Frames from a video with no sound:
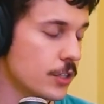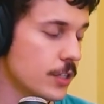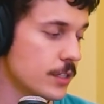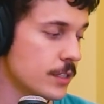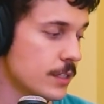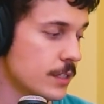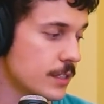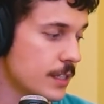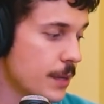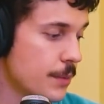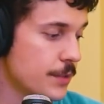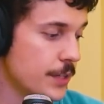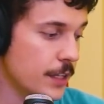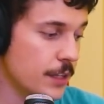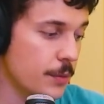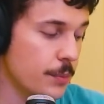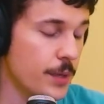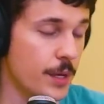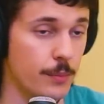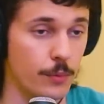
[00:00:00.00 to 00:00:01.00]
because it seems
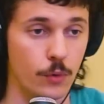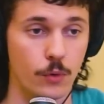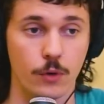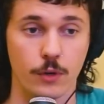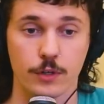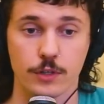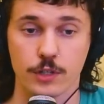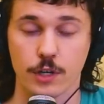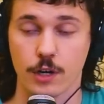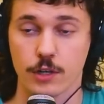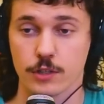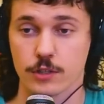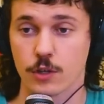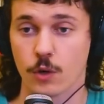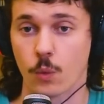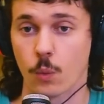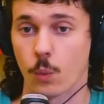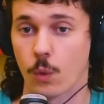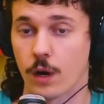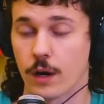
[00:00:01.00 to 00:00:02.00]
like the people who are in charge
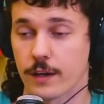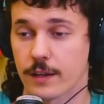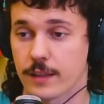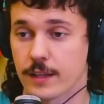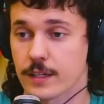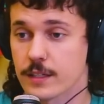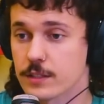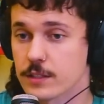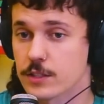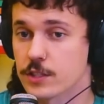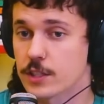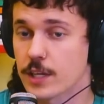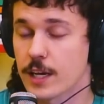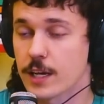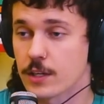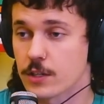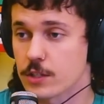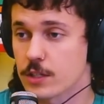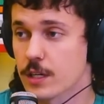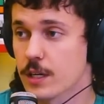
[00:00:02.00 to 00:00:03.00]
don't want things to
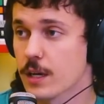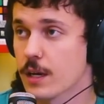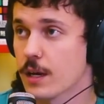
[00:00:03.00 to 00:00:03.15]
change.